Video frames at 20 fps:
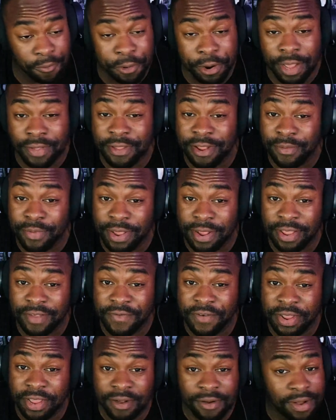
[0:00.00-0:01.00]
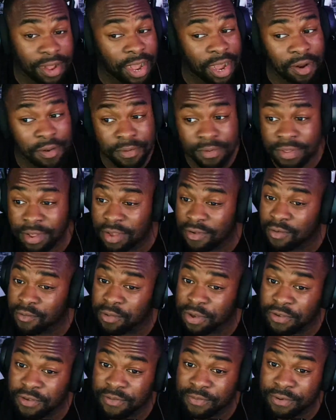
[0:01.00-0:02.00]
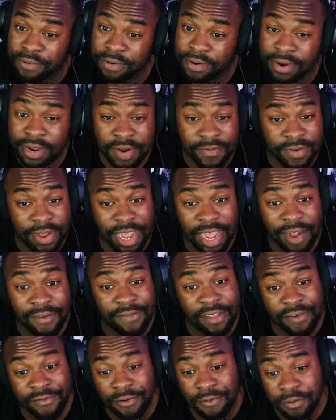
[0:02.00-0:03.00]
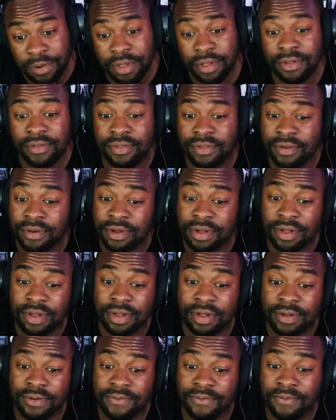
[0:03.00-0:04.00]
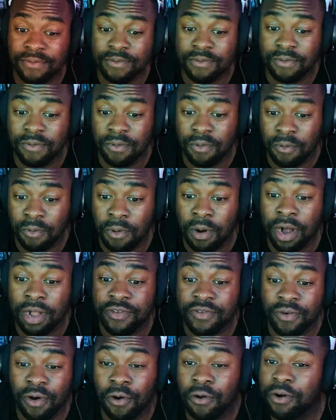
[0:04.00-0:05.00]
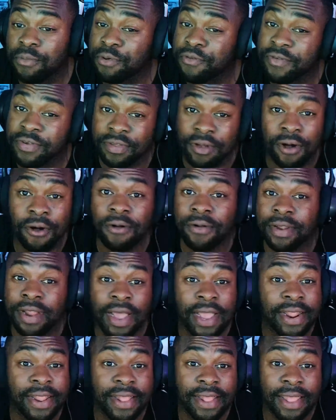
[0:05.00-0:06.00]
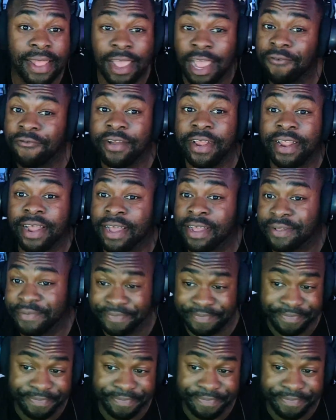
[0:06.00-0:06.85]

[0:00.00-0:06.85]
What I said at the beginning of this video, I don't touch a Ouija board. Never have, never will. So watch horror movies all night, every night.